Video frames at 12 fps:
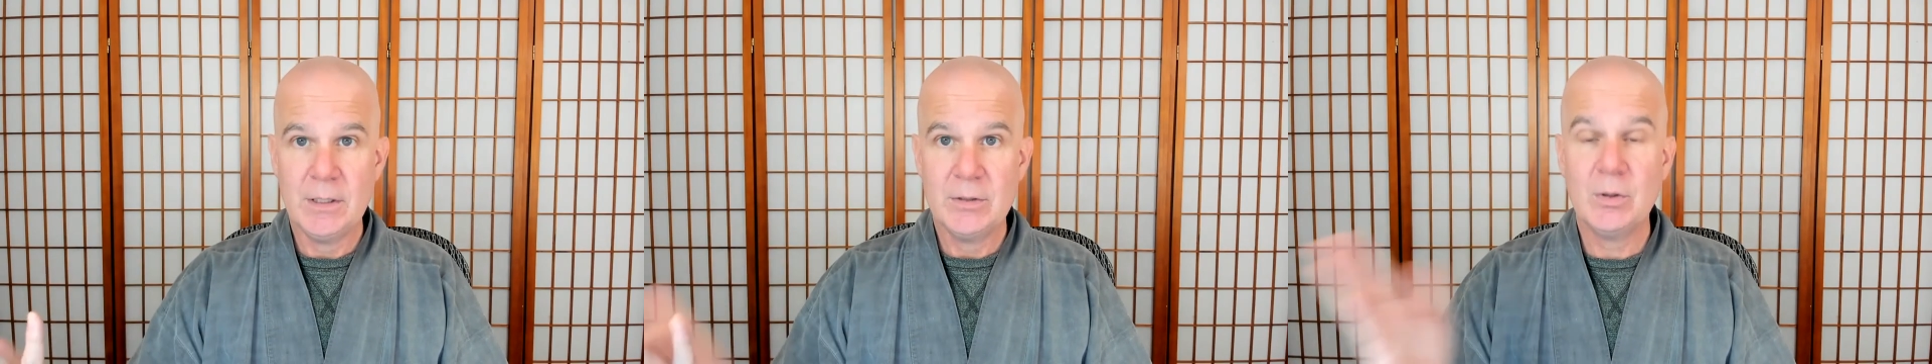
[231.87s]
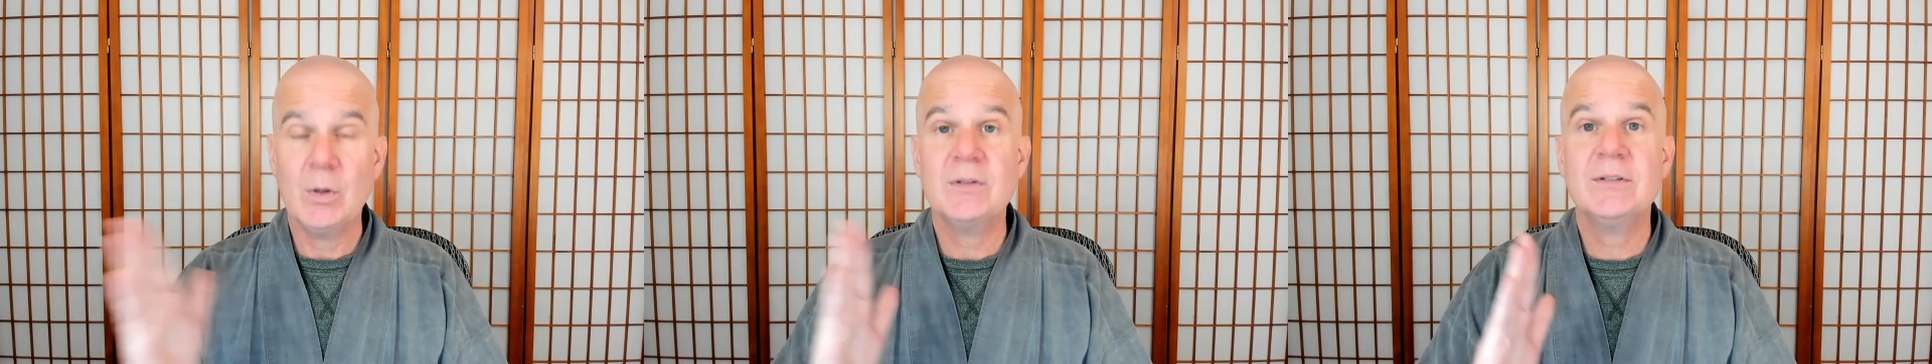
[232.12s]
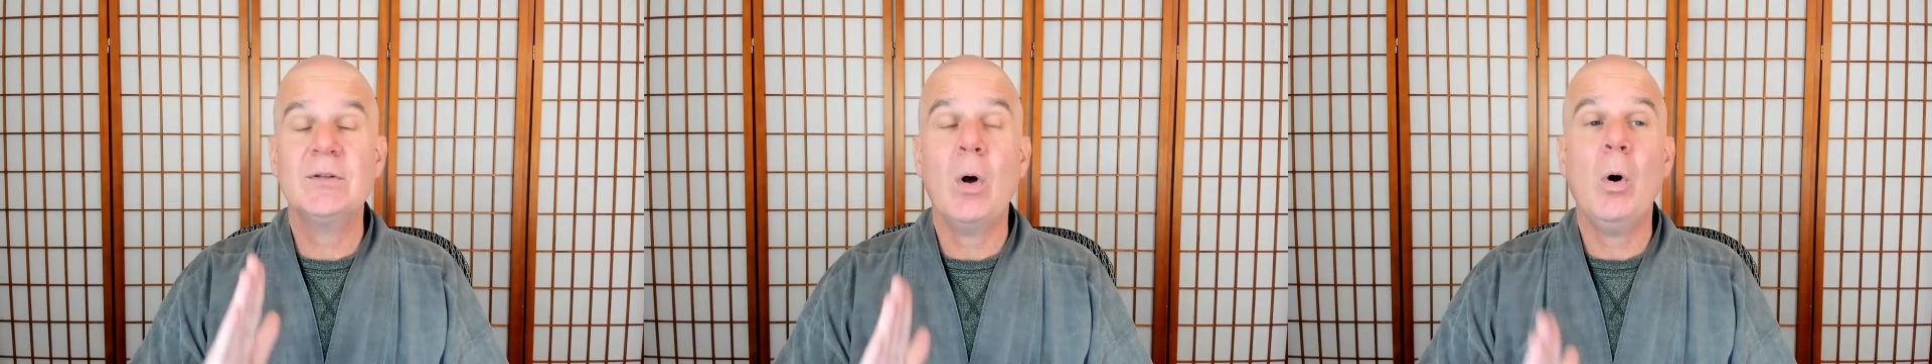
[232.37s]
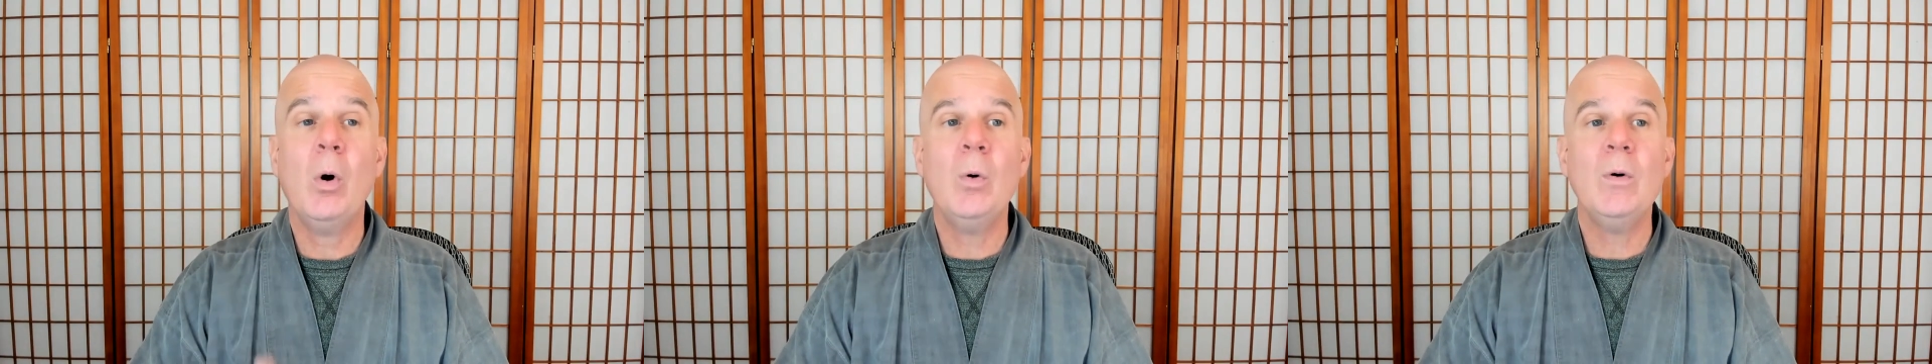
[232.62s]
So it's
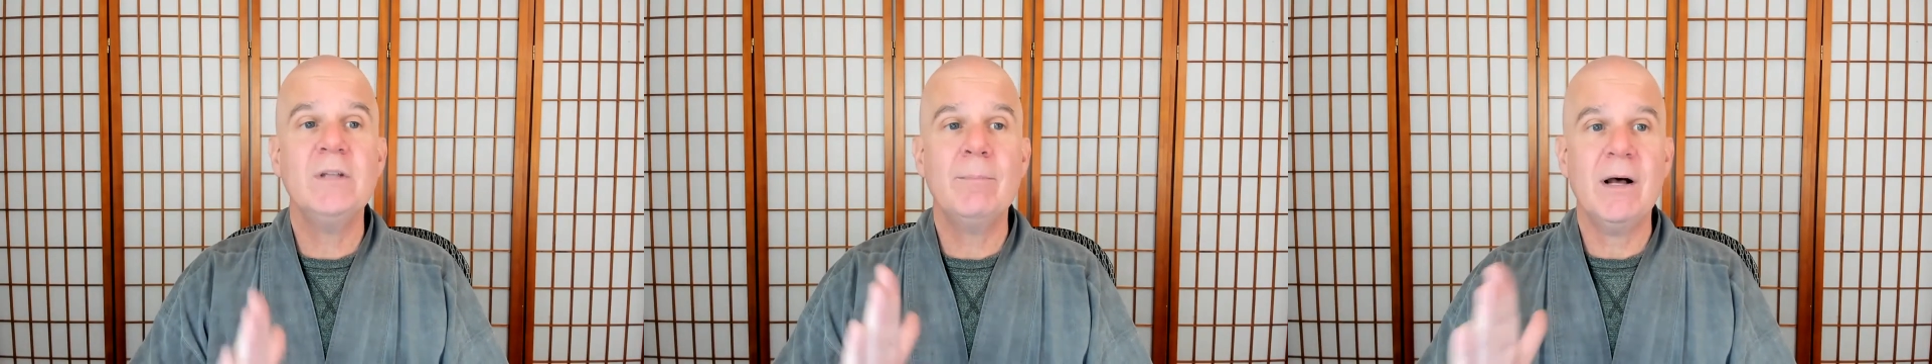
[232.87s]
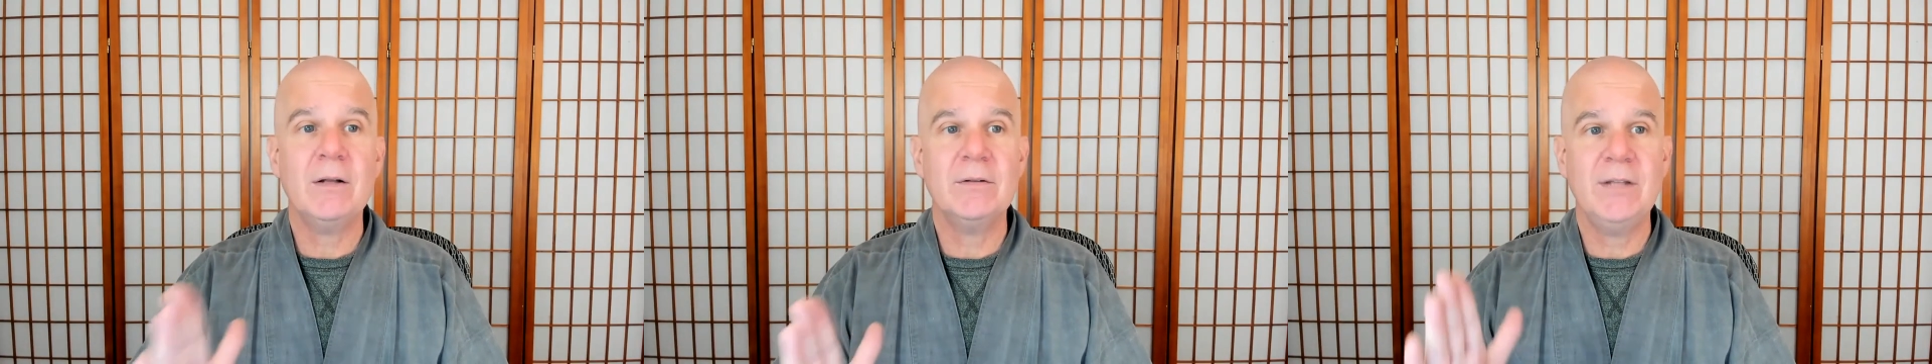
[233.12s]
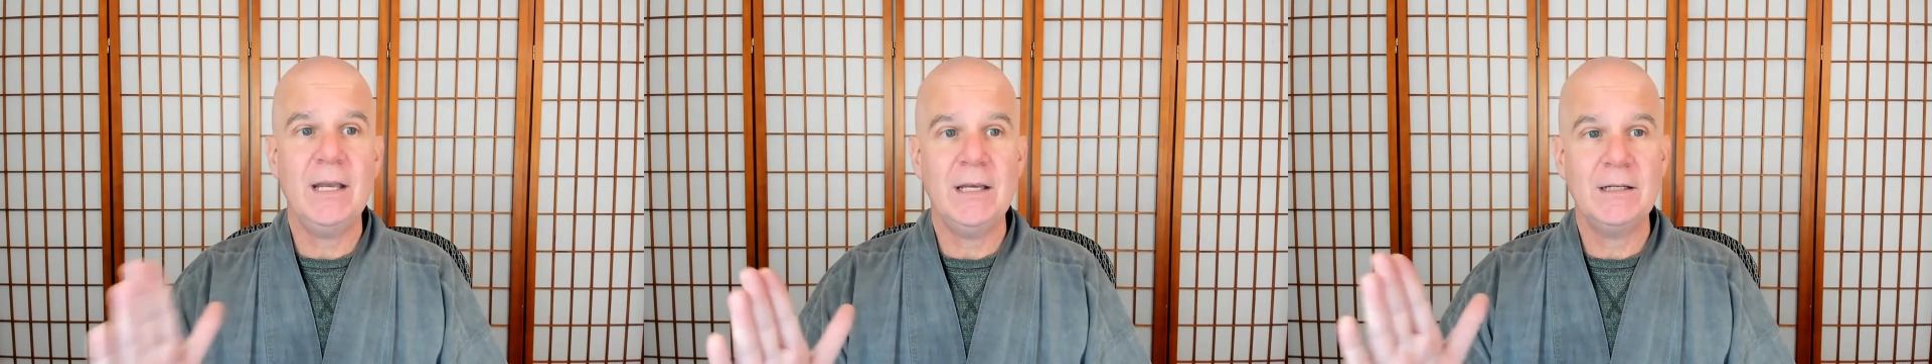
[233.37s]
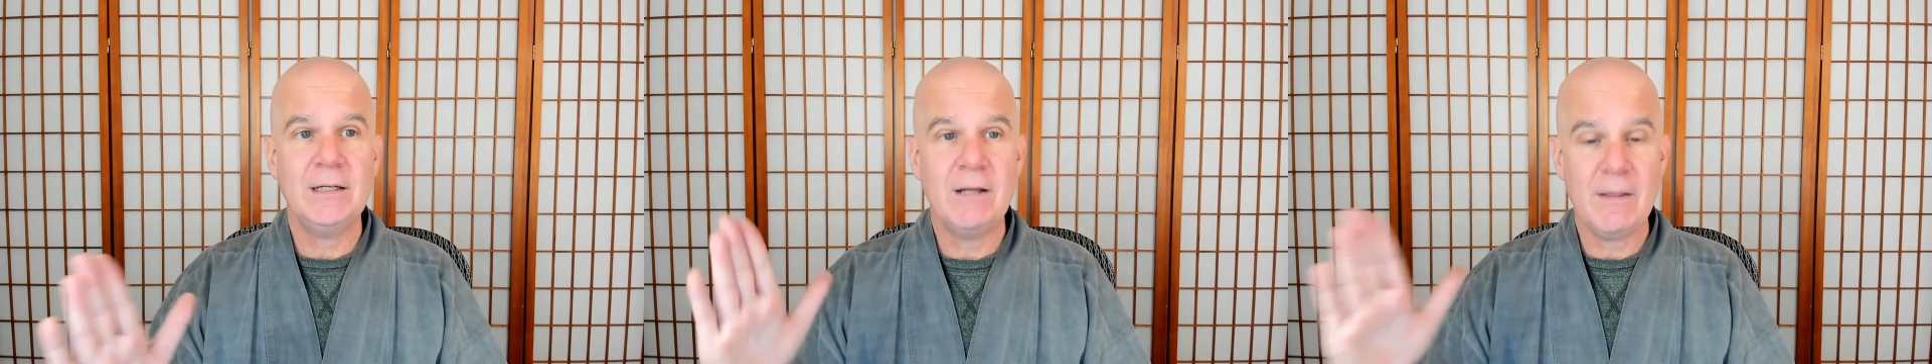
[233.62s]
always about
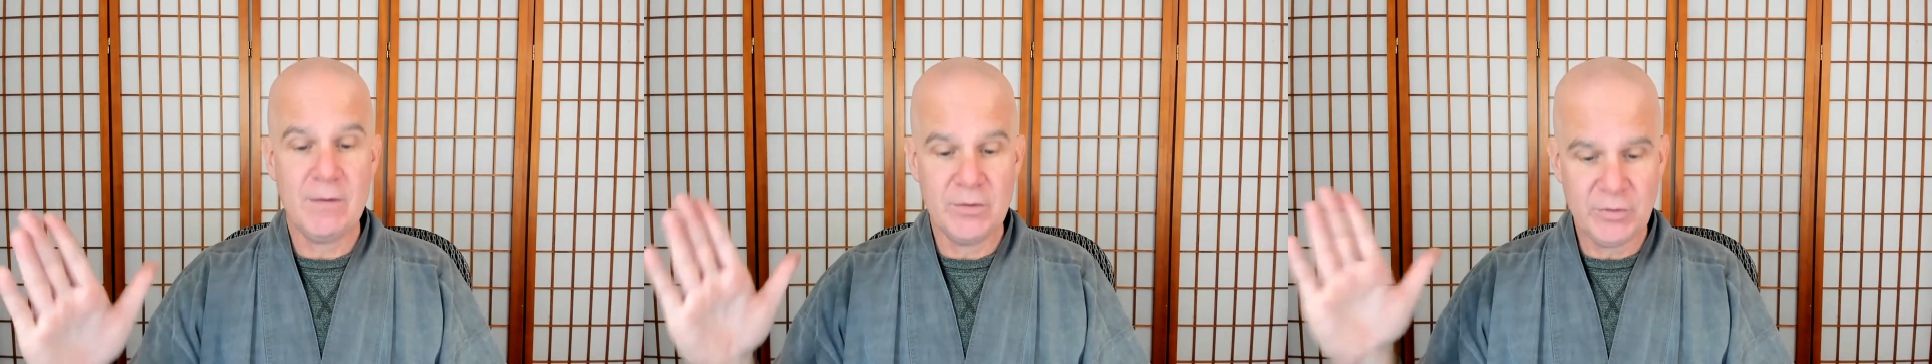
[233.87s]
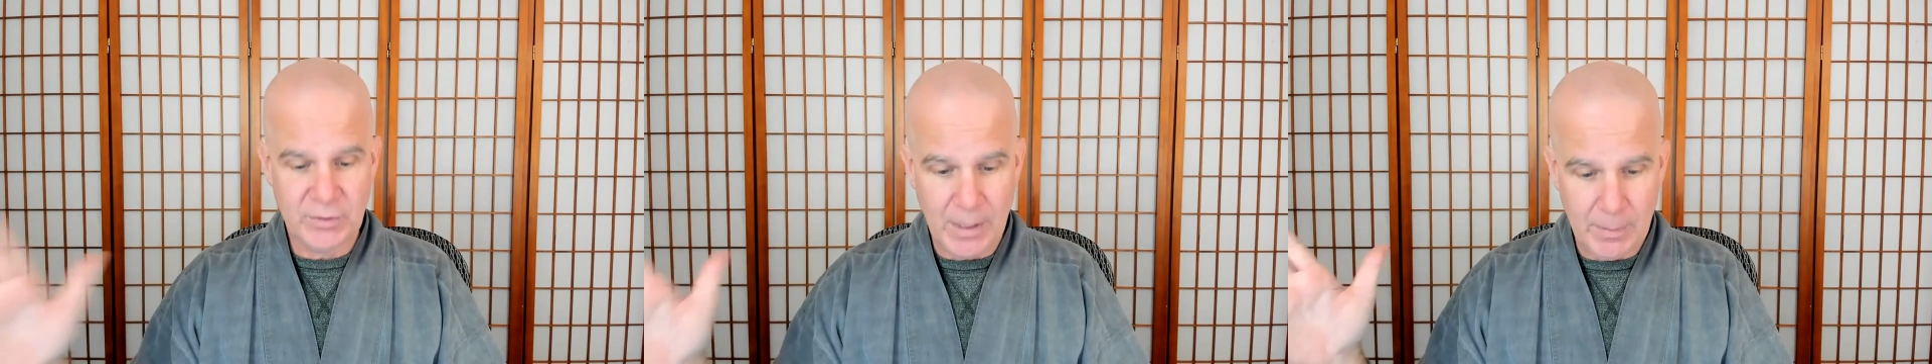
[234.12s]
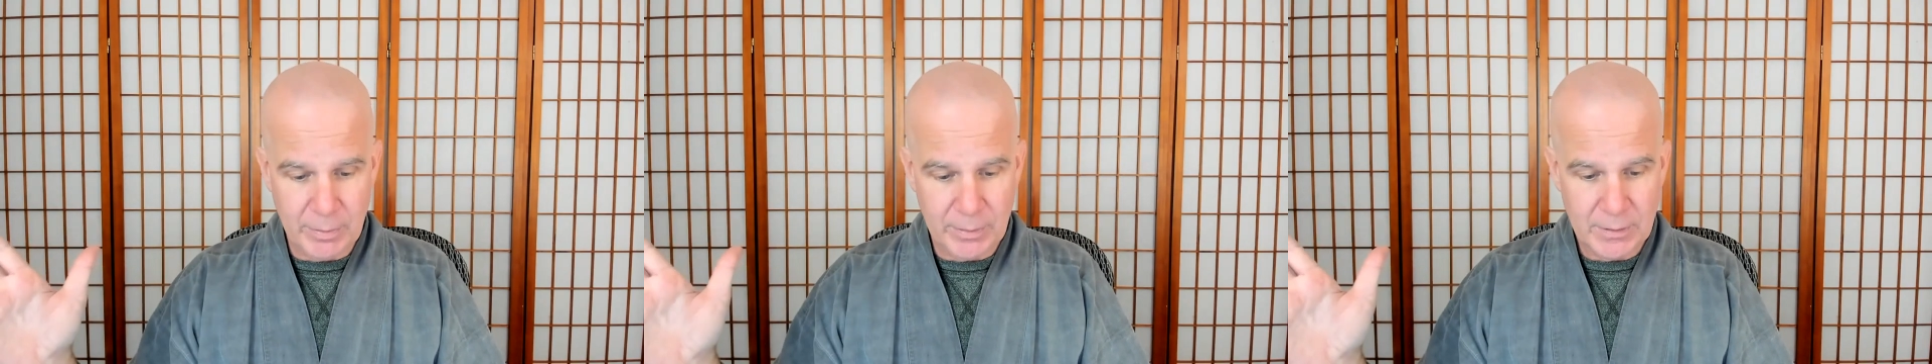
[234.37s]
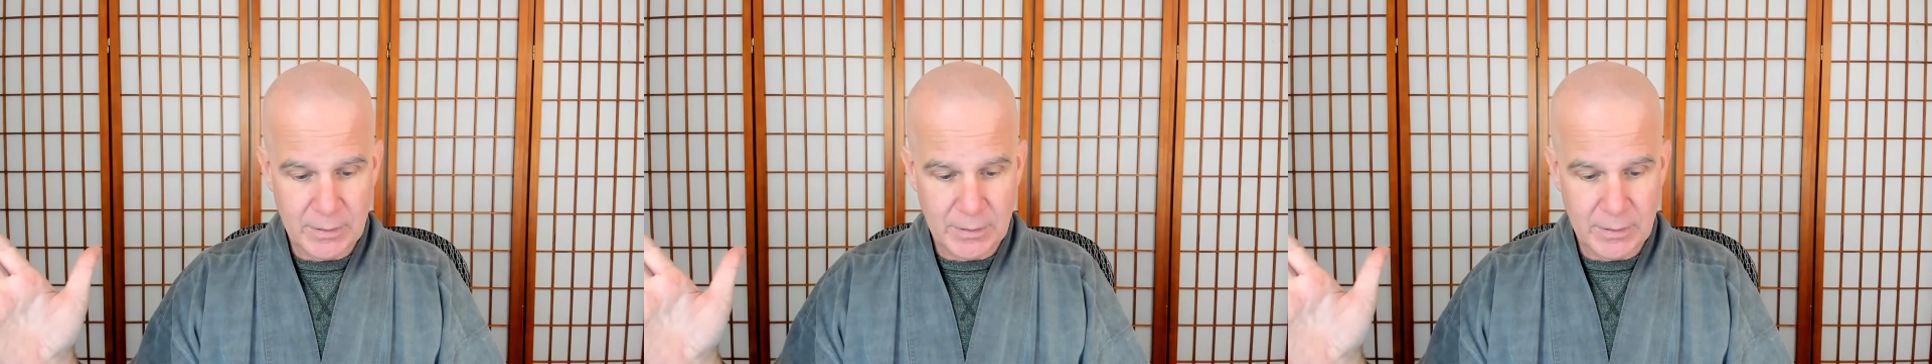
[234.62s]
taking another step.